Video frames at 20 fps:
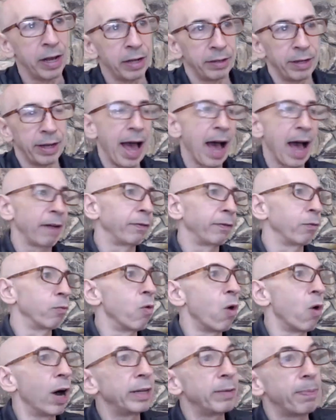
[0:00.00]
to have
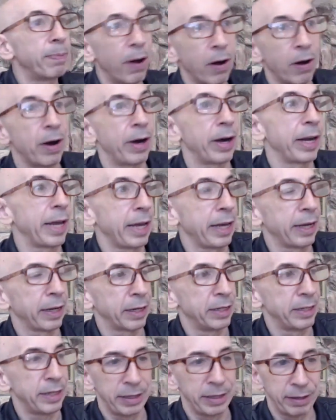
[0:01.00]
one party
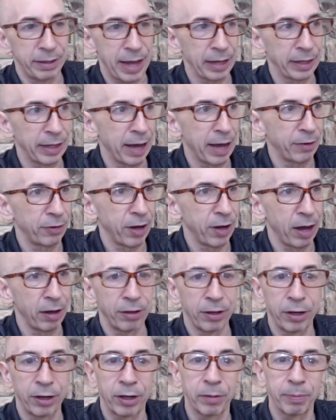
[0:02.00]
continue that lifestyle
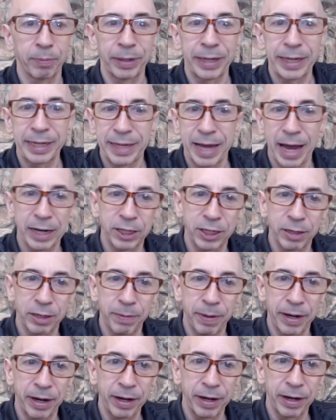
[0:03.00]
to the complete
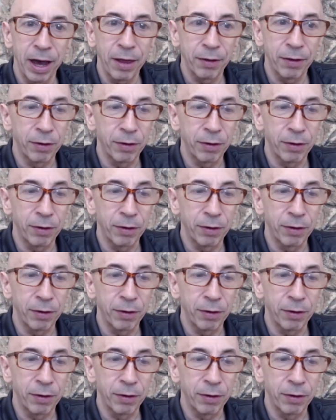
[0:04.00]
detriment of the other.